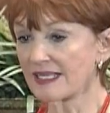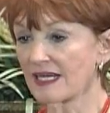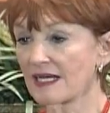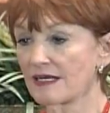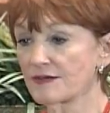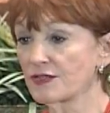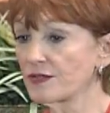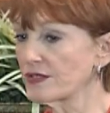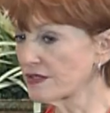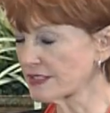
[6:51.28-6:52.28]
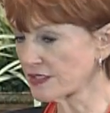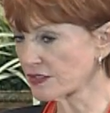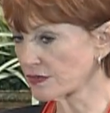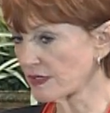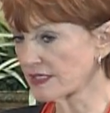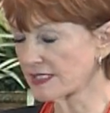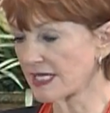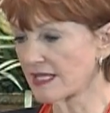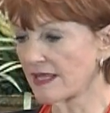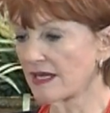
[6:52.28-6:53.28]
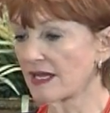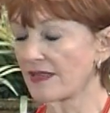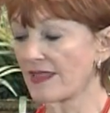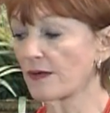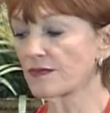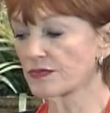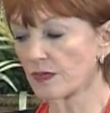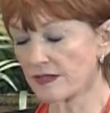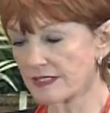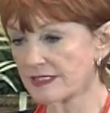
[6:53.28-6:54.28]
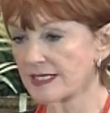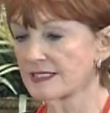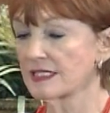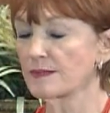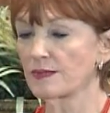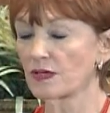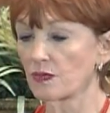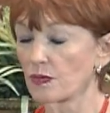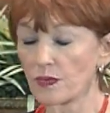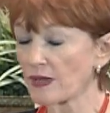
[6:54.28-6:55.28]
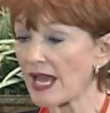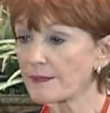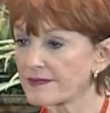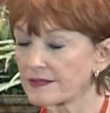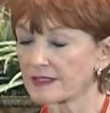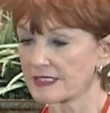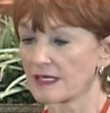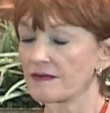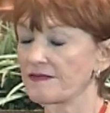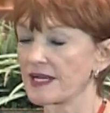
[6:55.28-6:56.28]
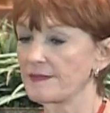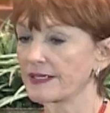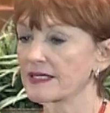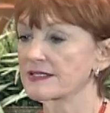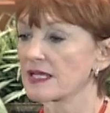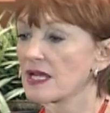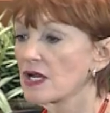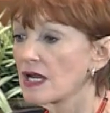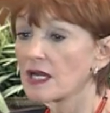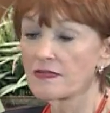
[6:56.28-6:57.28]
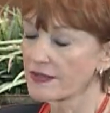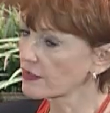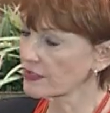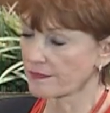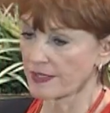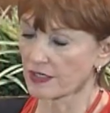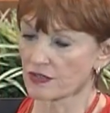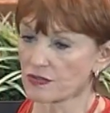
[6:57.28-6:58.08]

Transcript: uh, two years into our stay there, and that was one of the scenes in the book where we were absolutely terrified because uh, there could have been a coup.